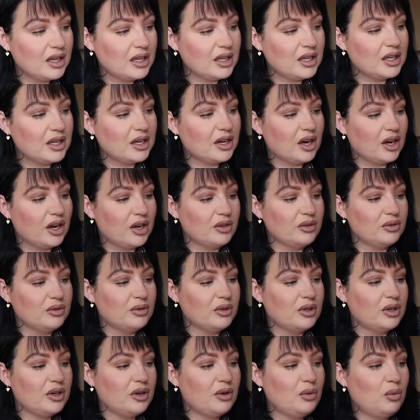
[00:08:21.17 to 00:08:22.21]
you know,
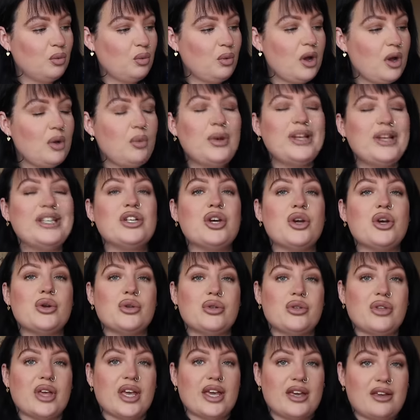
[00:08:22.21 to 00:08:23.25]
we do
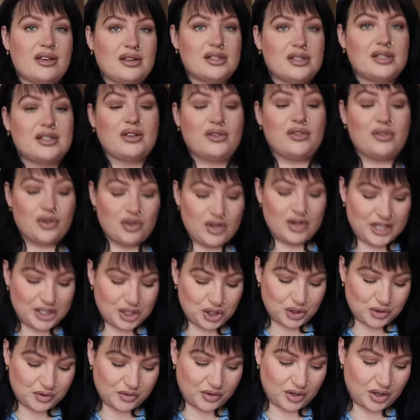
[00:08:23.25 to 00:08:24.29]
things for
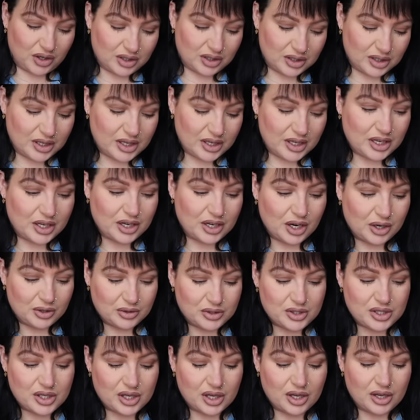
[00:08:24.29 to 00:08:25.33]
each other, you know,
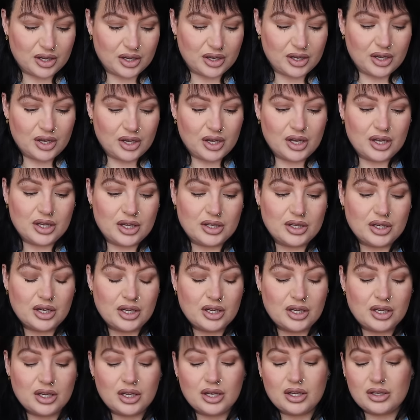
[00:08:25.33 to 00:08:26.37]
to,
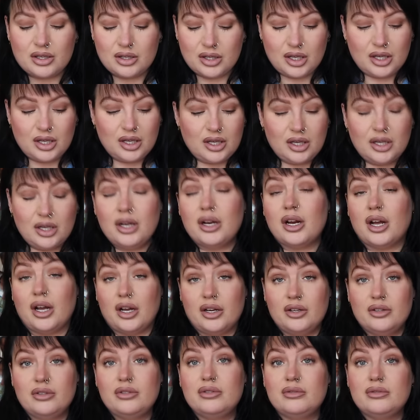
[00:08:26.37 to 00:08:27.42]
you
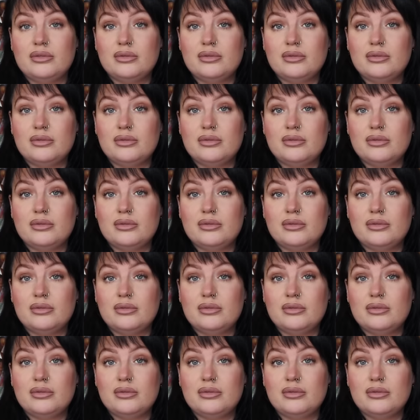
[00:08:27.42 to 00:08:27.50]
know,